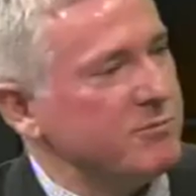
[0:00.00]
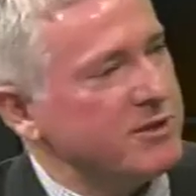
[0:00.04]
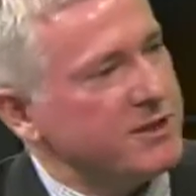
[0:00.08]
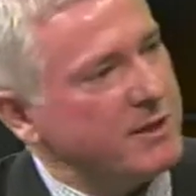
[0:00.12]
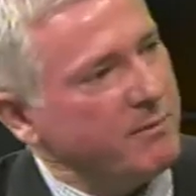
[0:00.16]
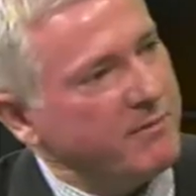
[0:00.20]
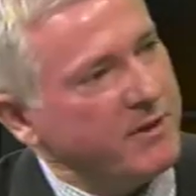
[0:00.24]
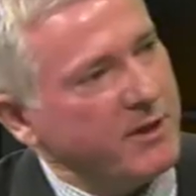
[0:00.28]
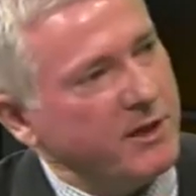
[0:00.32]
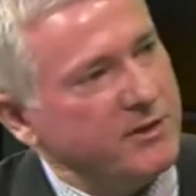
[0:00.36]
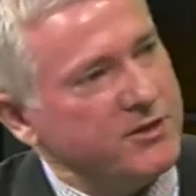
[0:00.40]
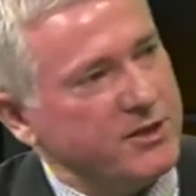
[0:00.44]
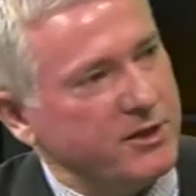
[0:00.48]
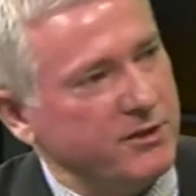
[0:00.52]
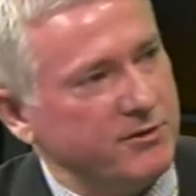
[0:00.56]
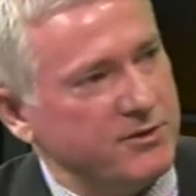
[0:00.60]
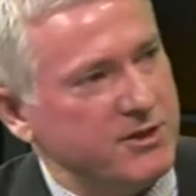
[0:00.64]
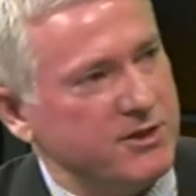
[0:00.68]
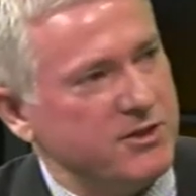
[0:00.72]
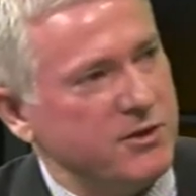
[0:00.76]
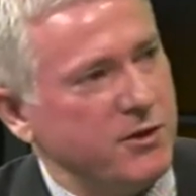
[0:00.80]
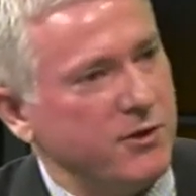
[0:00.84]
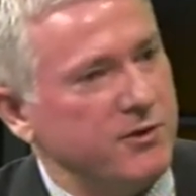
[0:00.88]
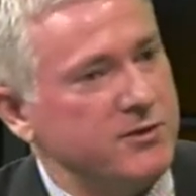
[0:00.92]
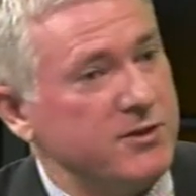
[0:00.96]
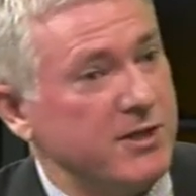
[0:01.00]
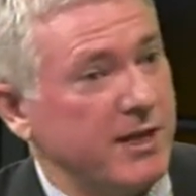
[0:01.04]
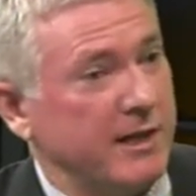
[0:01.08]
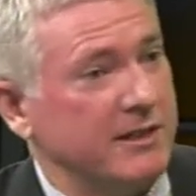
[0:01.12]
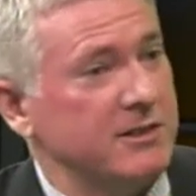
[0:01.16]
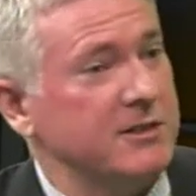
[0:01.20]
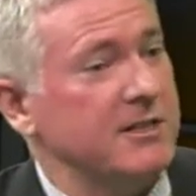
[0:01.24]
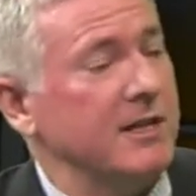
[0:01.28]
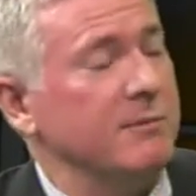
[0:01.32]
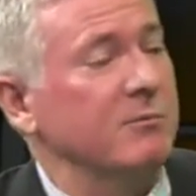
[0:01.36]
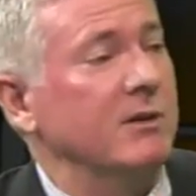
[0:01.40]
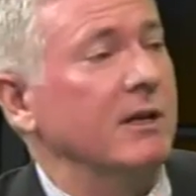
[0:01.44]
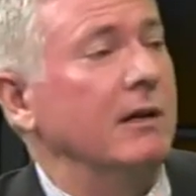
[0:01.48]
some of those concerns that
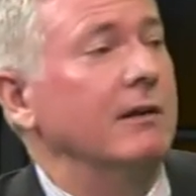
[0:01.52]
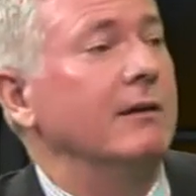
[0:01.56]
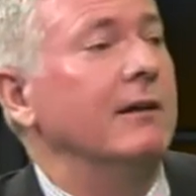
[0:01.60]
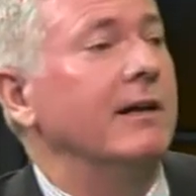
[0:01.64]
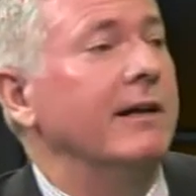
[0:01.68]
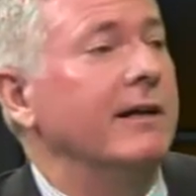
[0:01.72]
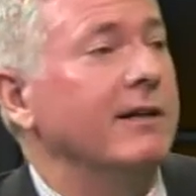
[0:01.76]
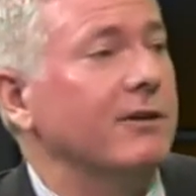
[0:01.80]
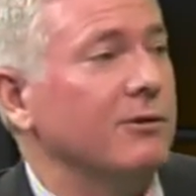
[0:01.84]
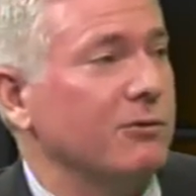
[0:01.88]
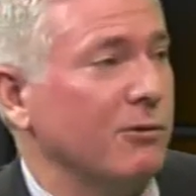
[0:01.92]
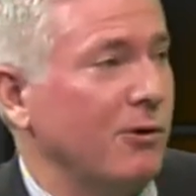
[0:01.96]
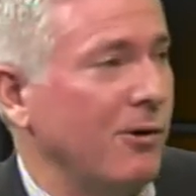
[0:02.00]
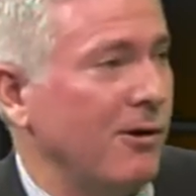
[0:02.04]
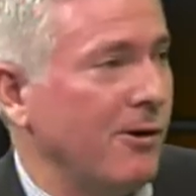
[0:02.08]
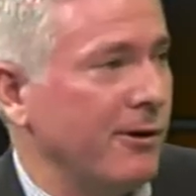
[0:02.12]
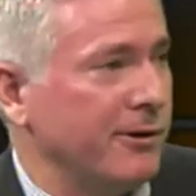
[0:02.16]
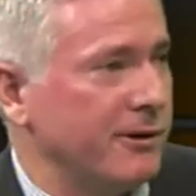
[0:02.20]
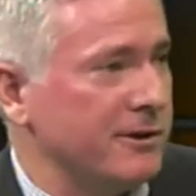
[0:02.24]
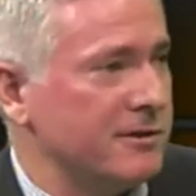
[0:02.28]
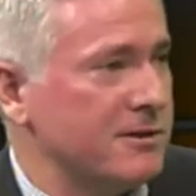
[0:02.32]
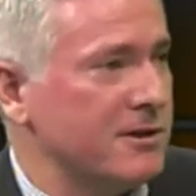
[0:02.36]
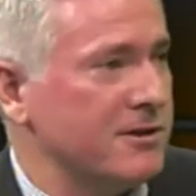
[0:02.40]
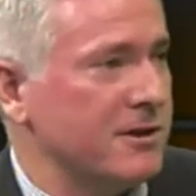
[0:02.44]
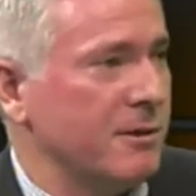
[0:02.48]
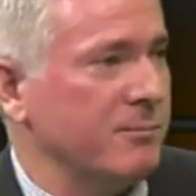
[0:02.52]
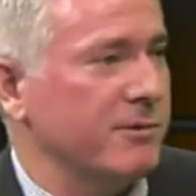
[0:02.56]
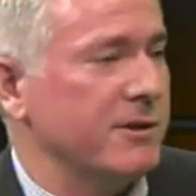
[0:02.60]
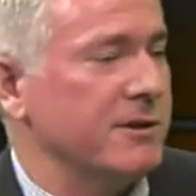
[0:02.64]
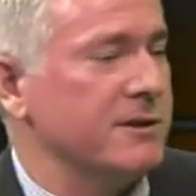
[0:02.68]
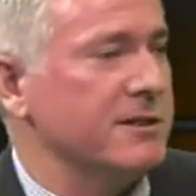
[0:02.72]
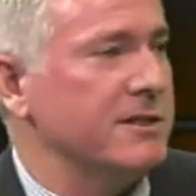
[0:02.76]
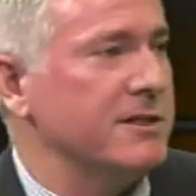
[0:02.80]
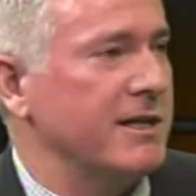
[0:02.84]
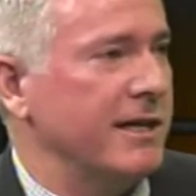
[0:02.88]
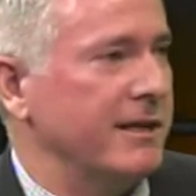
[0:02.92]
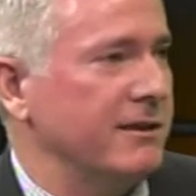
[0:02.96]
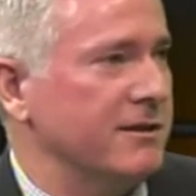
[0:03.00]
seem to linger on in some of the
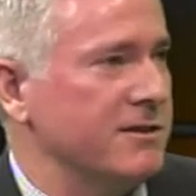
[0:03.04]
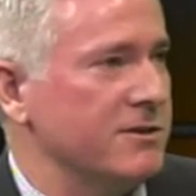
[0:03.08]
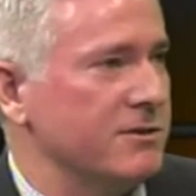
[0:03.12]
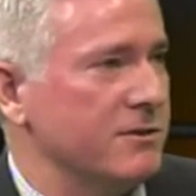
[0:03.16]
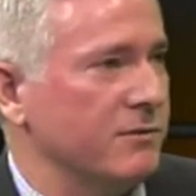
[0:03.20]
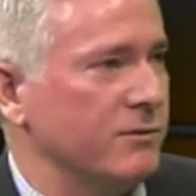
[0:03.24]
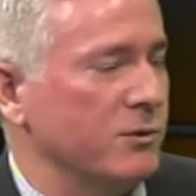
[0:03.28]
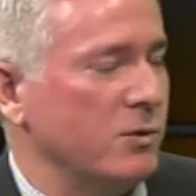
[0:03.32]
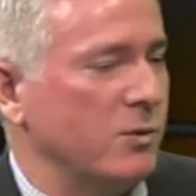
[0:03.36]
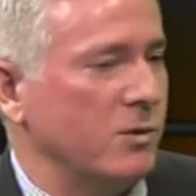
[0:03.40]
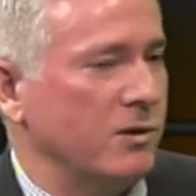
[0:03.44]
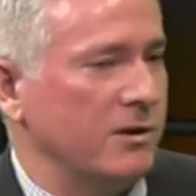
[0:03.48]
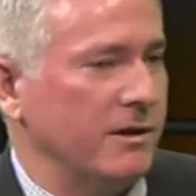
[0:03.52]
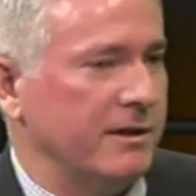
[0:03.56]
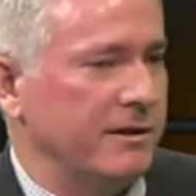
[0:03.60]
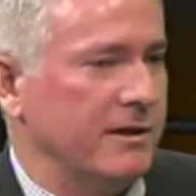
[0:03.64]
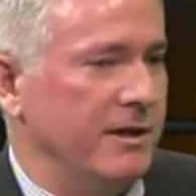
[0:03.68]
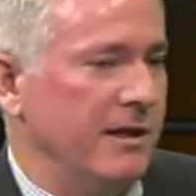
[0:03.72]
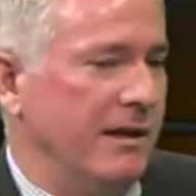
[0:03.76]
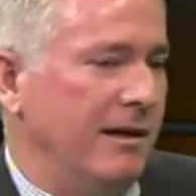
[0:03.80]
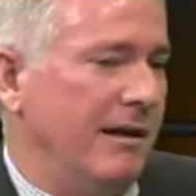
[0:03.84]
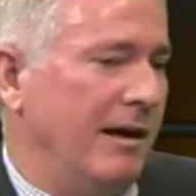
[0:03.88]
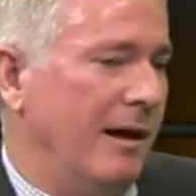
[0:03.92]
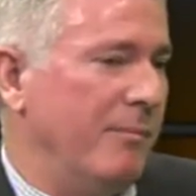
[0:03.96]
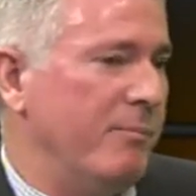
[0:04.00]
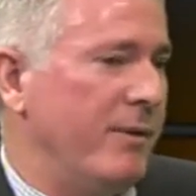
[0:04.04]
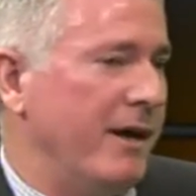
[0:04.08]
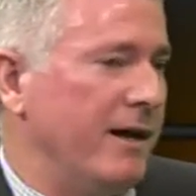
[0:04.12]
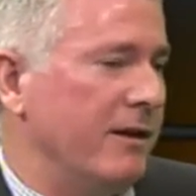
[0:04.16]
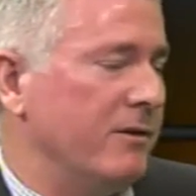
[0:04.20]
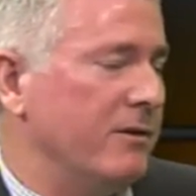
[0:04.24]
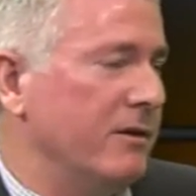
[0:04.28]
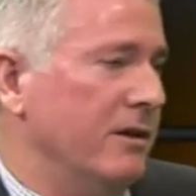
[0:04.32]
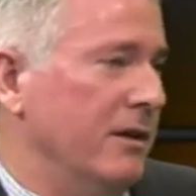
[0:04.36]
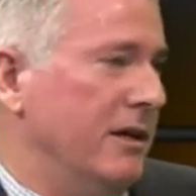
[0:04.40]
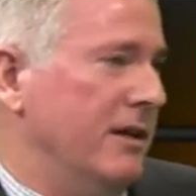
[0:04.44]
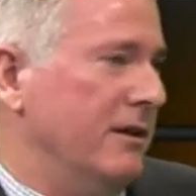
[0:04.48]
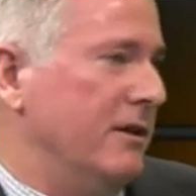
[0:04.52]
sectors of Auckland
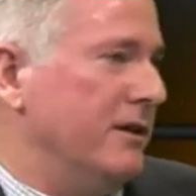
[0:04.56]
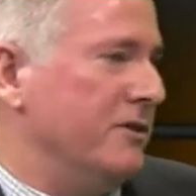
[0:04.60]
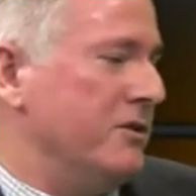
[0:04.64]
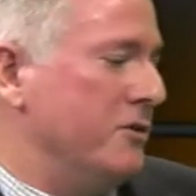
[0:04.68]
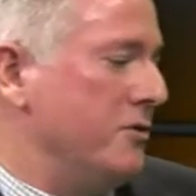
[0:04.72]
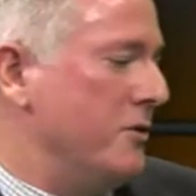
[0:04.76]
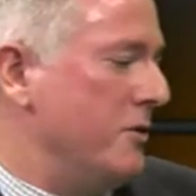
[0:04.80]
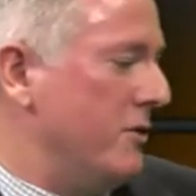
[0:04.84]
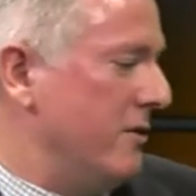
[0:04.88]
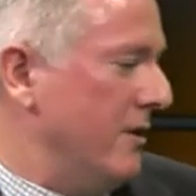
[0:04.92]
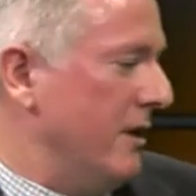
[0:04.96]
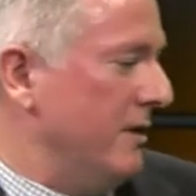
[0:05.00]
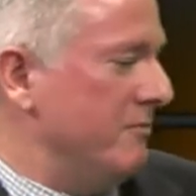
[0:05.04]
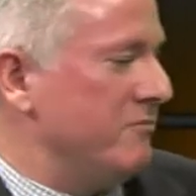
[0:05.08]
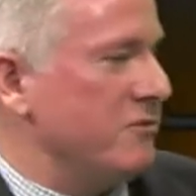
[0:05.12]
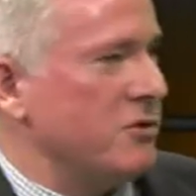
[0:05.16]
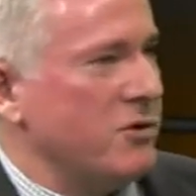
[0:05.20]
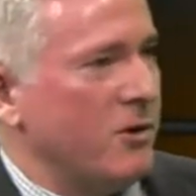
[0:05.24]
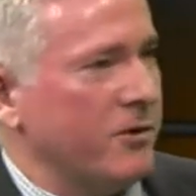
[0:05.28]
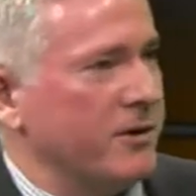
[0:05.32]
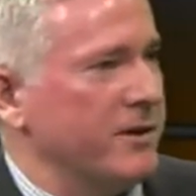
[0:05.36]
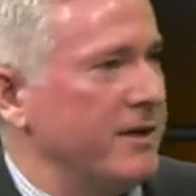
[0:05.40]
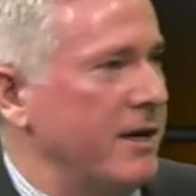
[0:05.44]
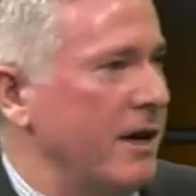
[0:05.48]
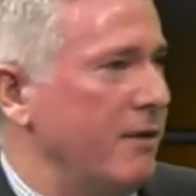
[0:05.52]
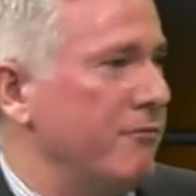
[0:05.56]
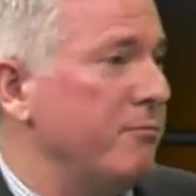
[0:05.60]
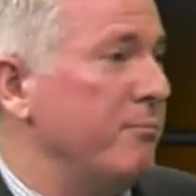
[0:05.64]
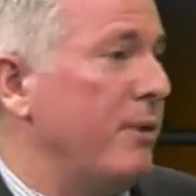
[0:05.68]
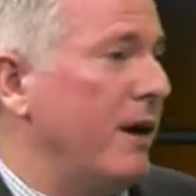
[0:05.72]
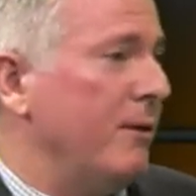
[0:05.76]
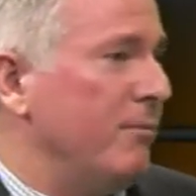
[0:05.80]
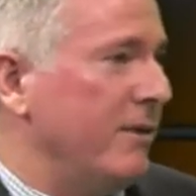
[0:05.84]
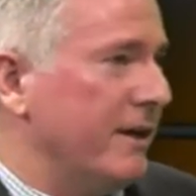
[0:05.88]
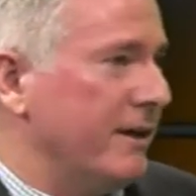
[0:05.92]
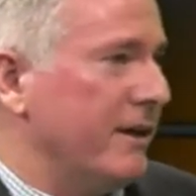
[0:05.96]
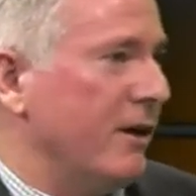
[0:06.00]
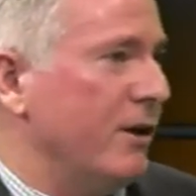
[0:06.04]
about not enough
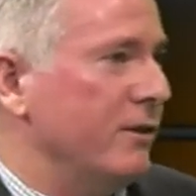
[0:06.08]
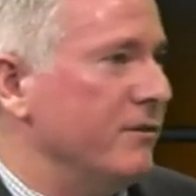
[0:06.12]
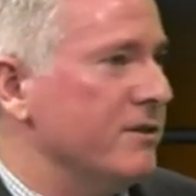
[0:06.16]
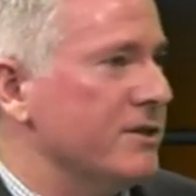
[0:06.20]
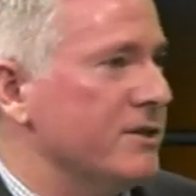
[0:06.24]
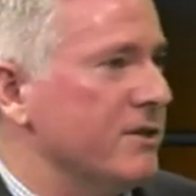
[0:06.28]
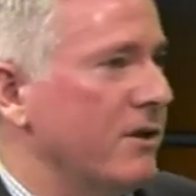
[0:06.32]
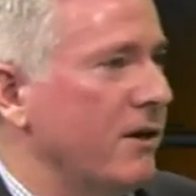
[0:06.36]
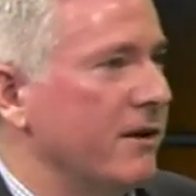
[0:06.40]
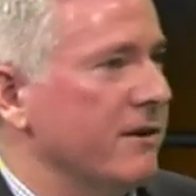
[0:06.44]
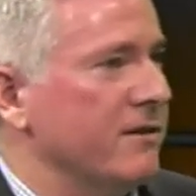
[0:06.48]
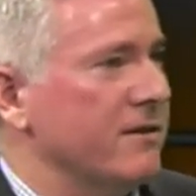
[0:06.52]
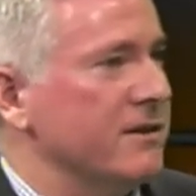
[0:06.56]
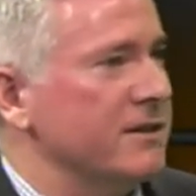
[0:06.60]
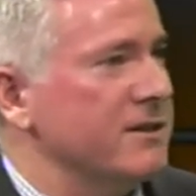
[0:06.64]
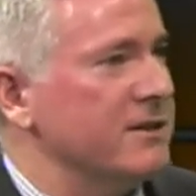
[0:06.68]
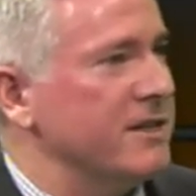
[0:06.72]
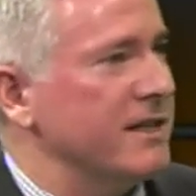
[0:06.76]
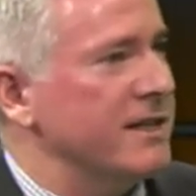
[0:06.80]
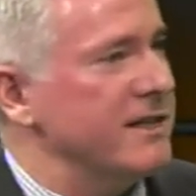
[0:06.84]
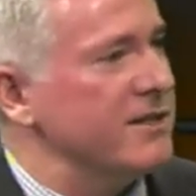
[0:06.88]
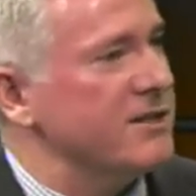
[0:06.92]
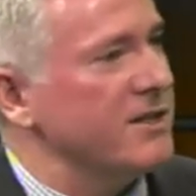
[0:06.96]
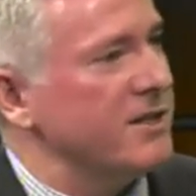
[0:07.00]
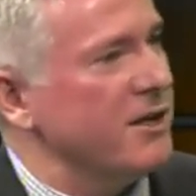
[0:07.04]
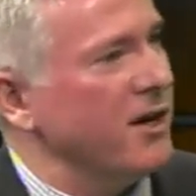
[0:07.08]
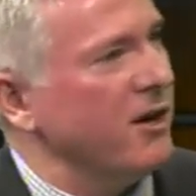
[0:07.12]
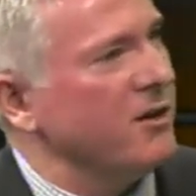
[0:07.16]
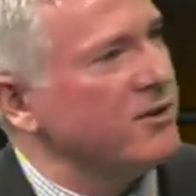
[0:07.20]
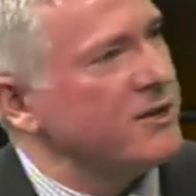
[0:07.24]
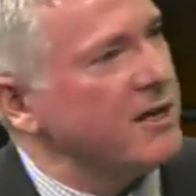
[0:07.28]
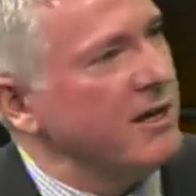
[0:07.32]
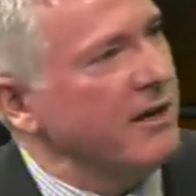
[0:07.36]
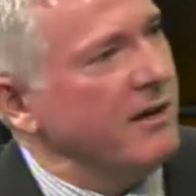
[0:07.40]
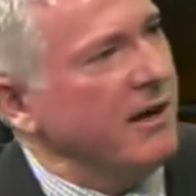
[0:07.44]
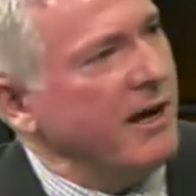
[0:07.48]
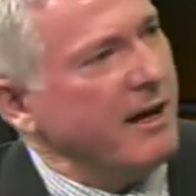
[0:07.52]
public oversight of the CCOs,